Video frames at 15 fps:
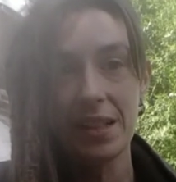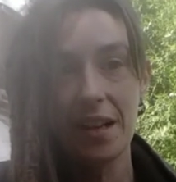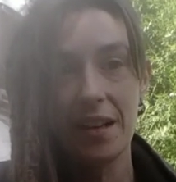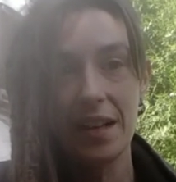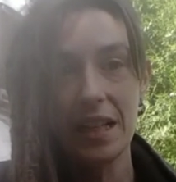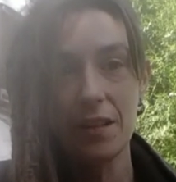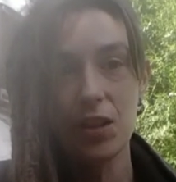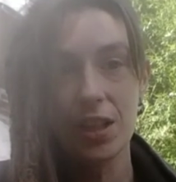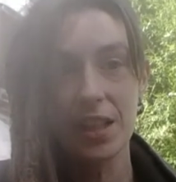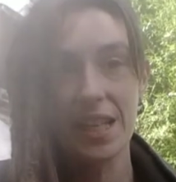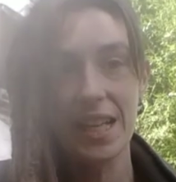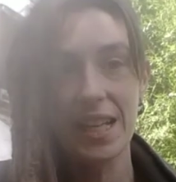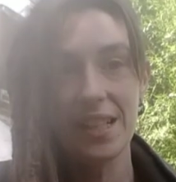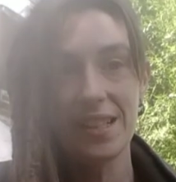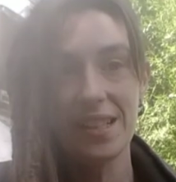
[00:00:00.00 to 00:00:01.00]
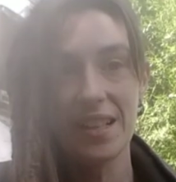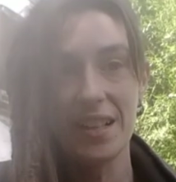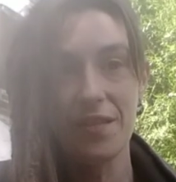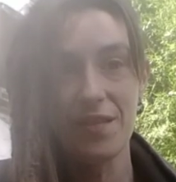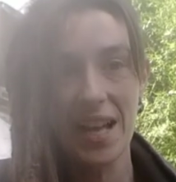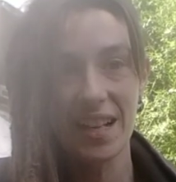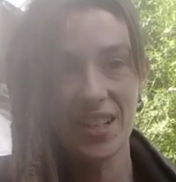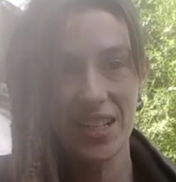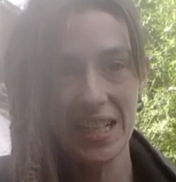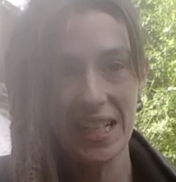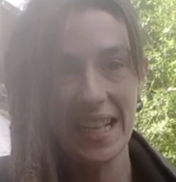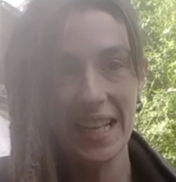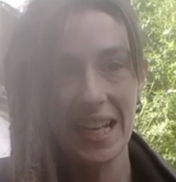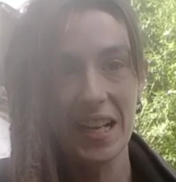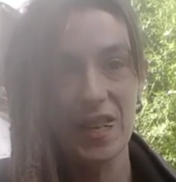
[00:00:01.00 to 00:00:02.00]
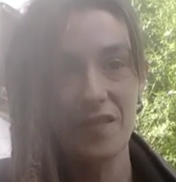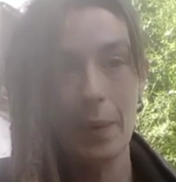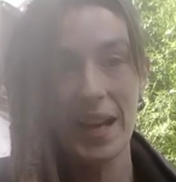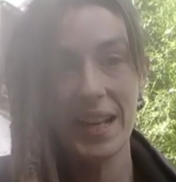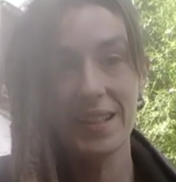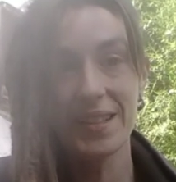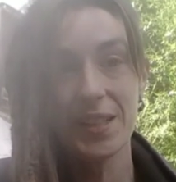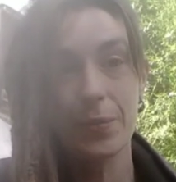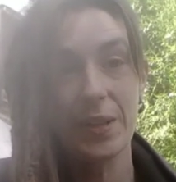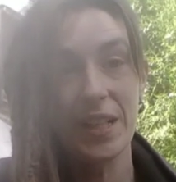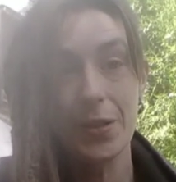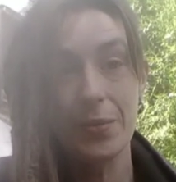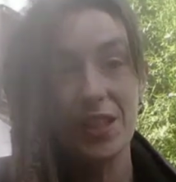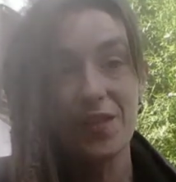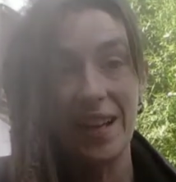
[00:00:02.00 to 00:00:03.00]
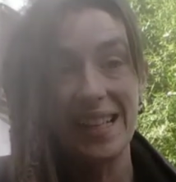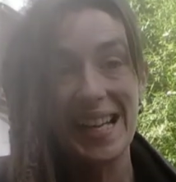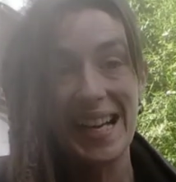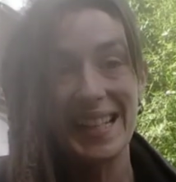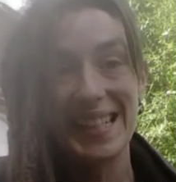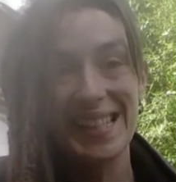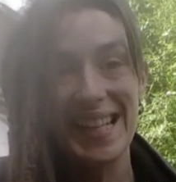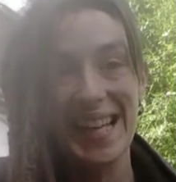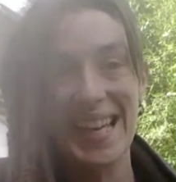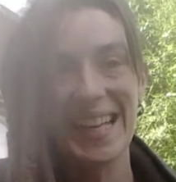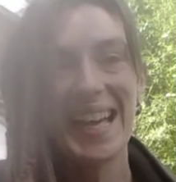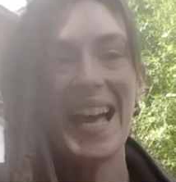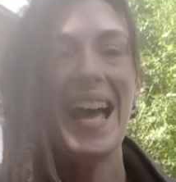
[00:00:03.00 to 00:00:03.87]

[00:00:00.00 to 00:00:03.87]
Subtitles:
kind of took it kind of nationally over Wales, which was fantastic.